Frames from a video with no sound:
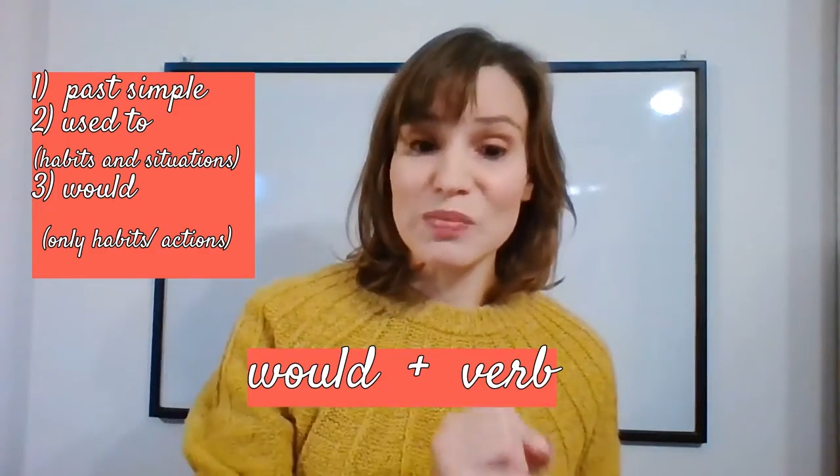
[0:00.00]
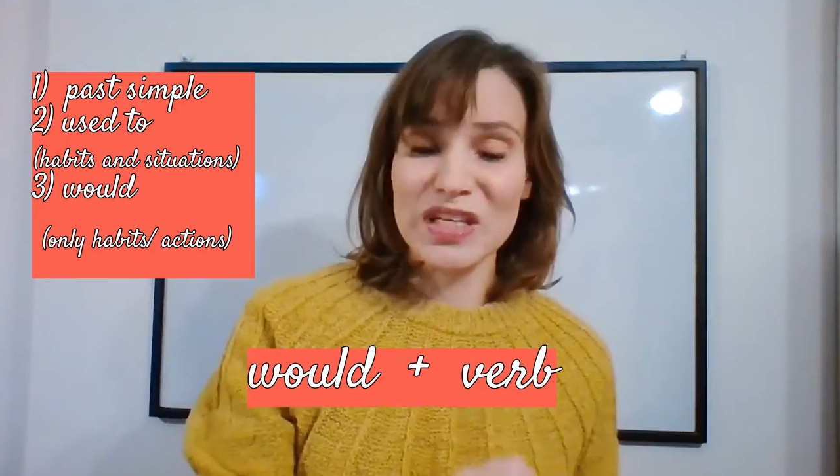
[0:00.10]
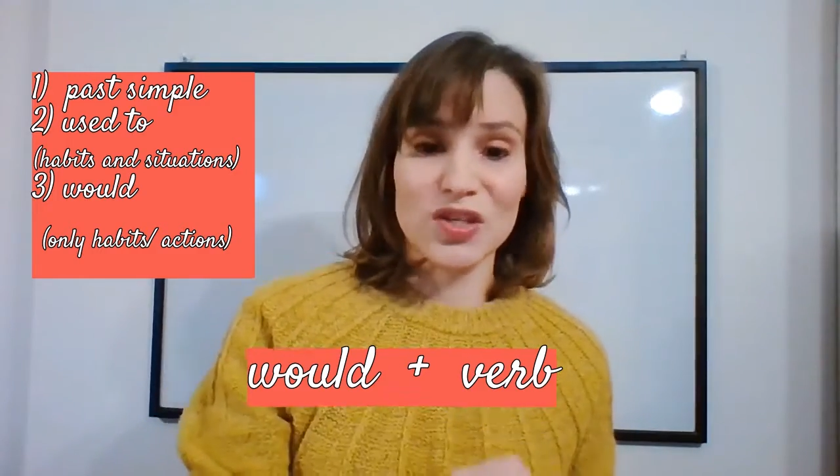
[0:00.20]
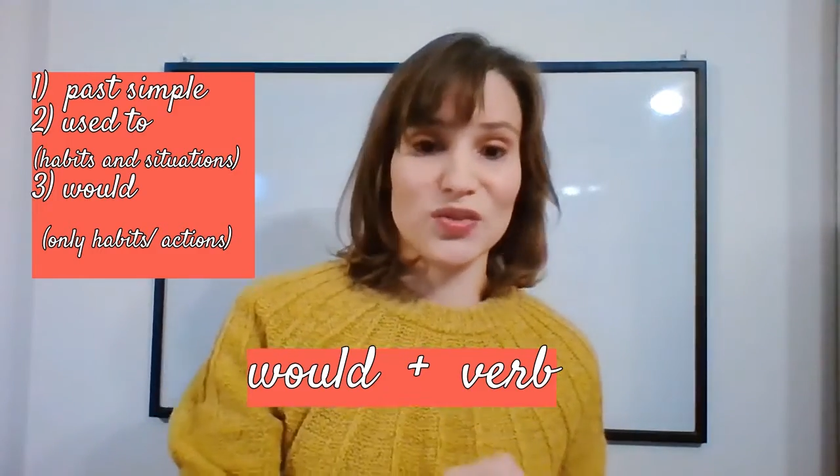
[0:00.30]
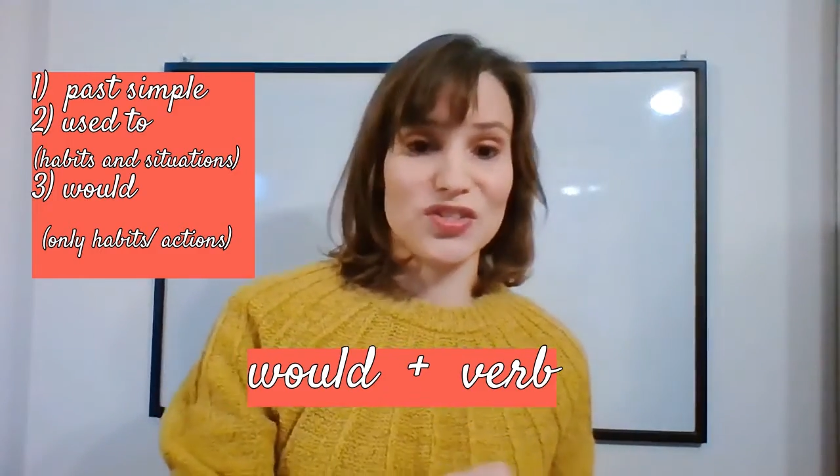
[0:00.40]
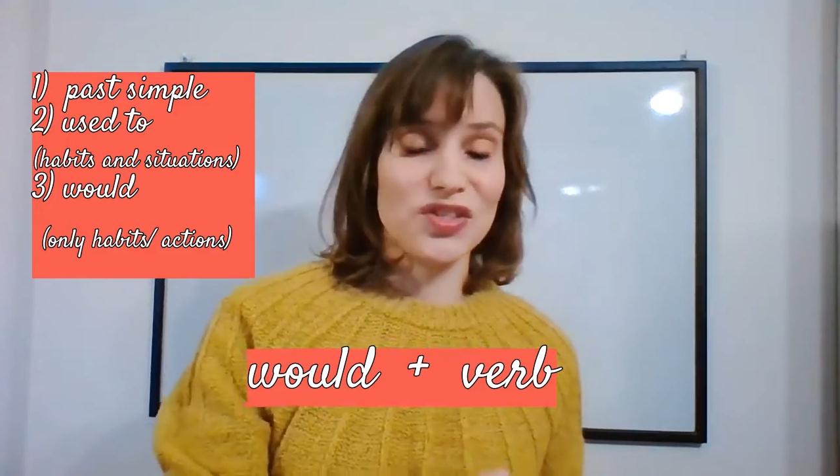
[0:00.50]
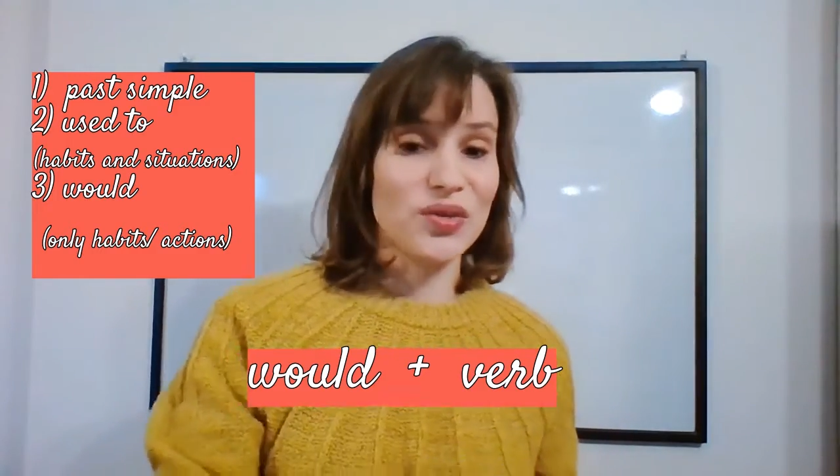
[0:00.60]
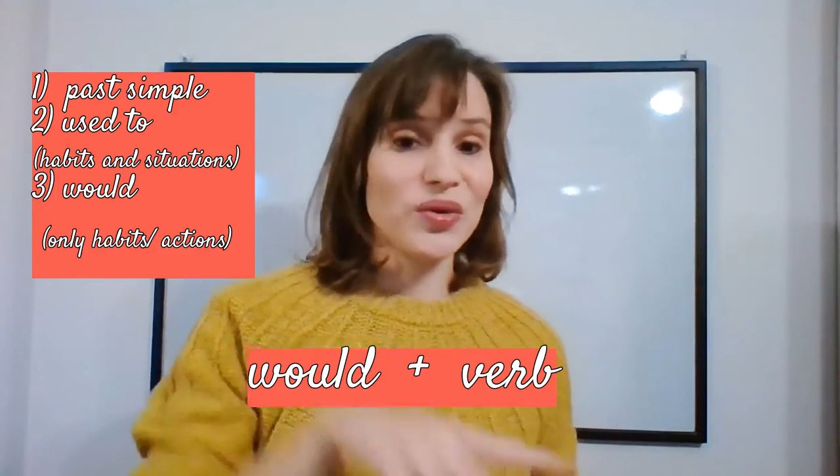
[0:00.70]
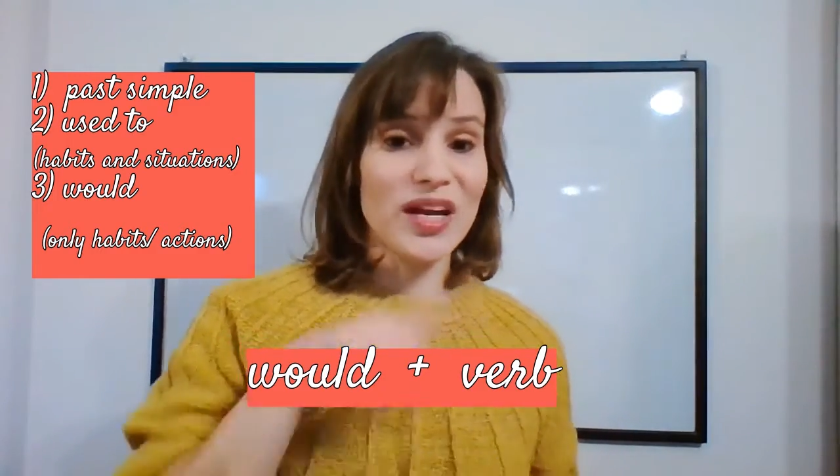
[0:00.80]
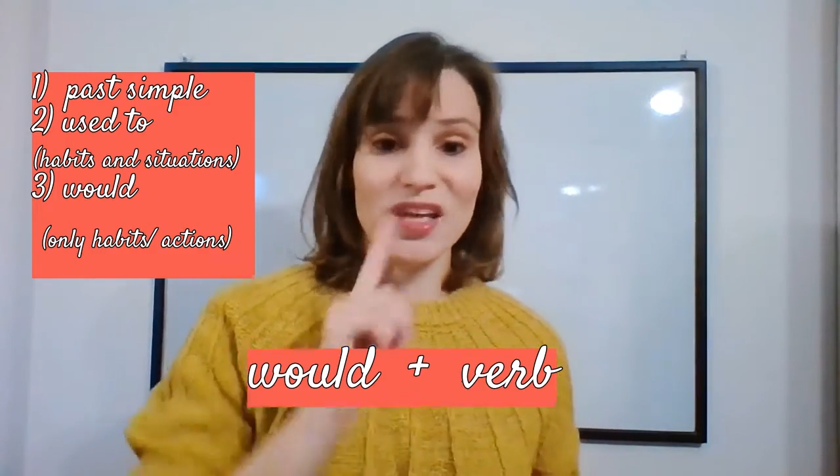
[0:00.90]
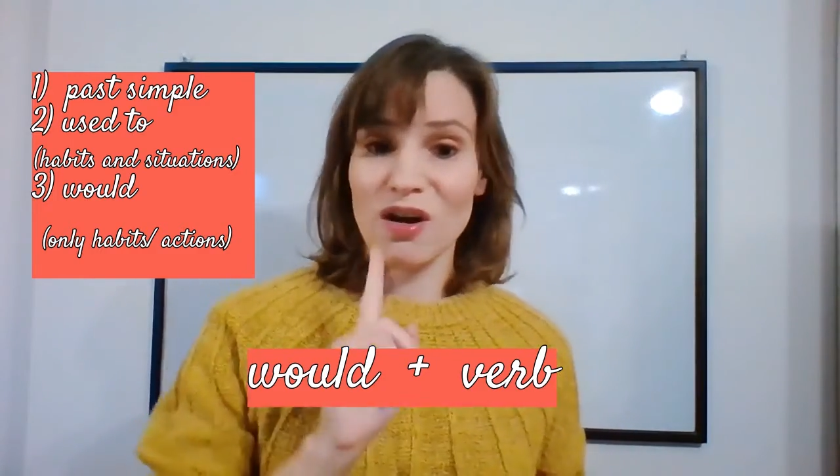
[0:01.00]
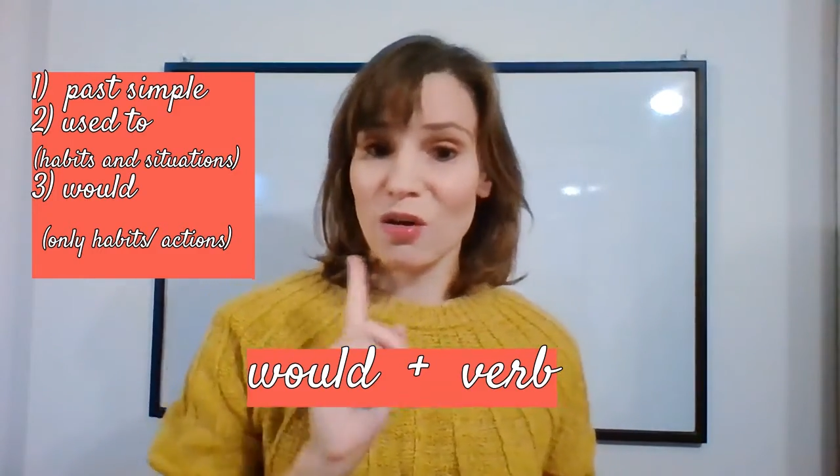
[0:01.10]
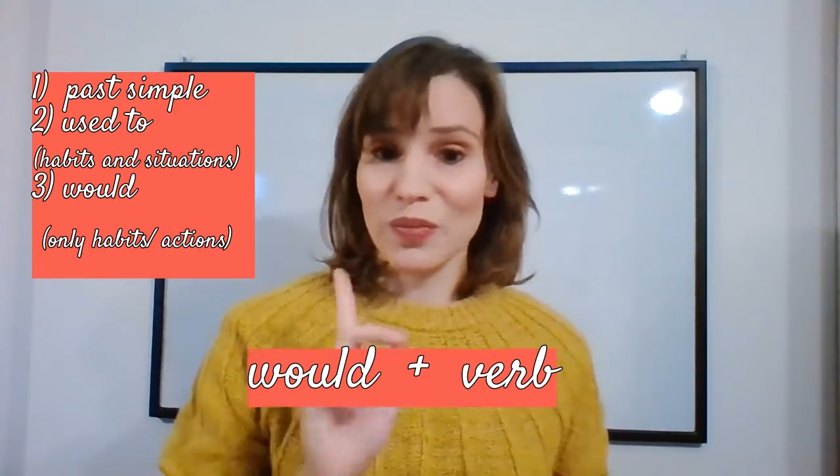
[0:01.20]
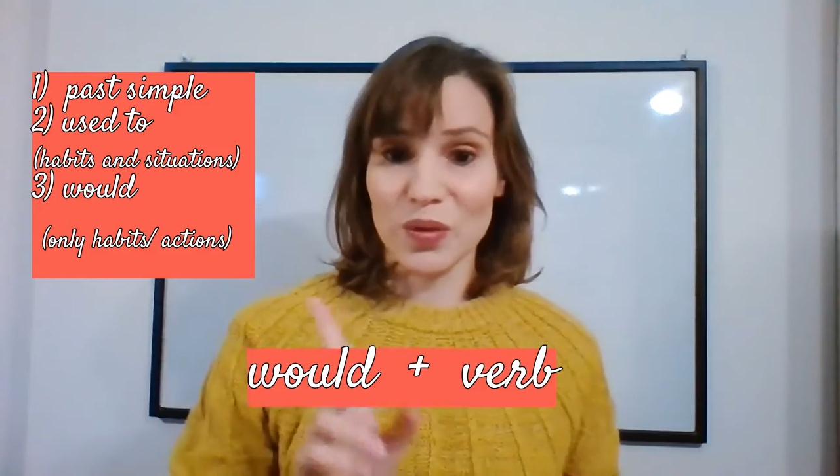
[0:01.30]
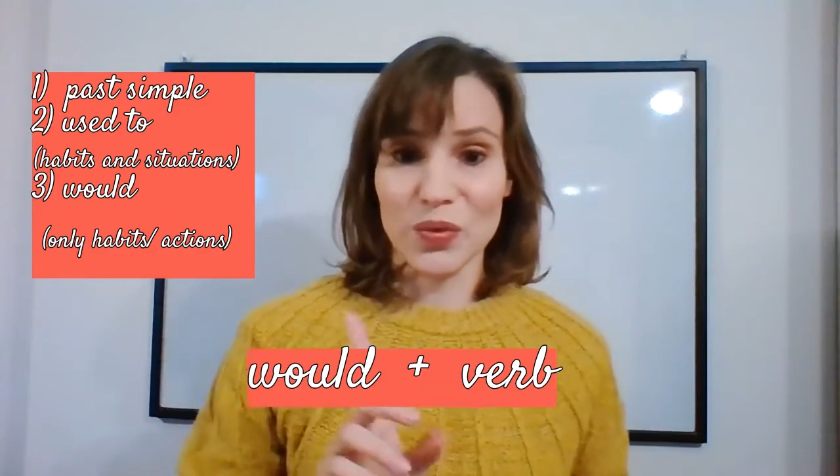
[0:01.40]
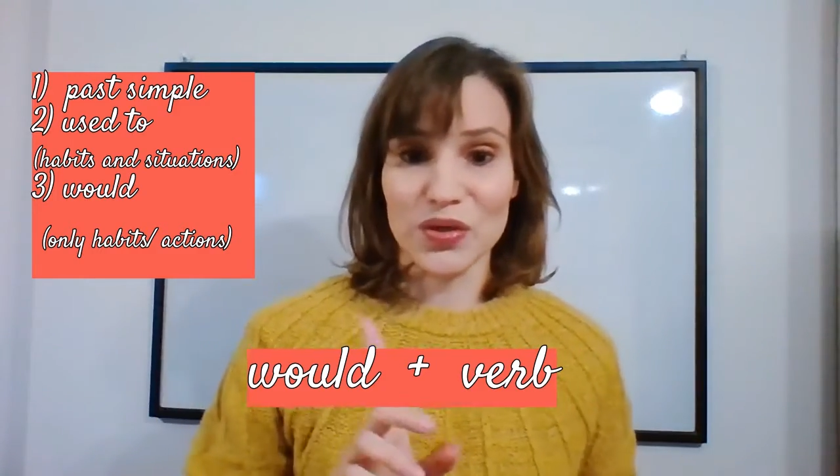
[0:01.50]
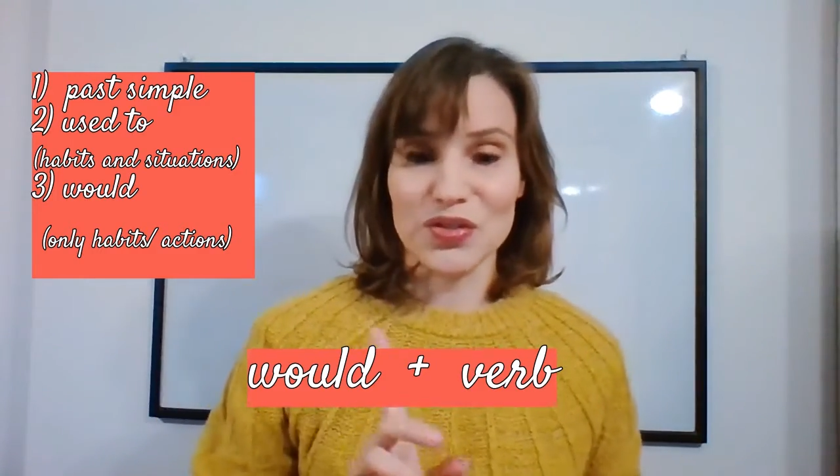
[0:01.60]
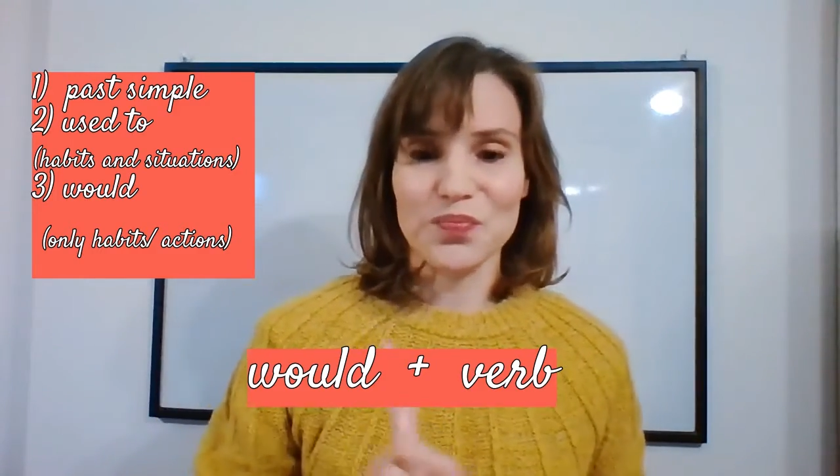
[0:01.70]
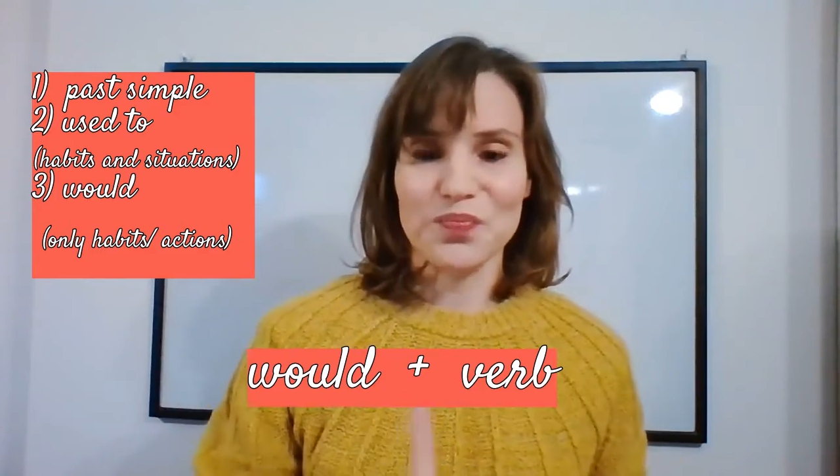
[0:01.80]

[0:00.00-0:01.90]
used to, it can't be would.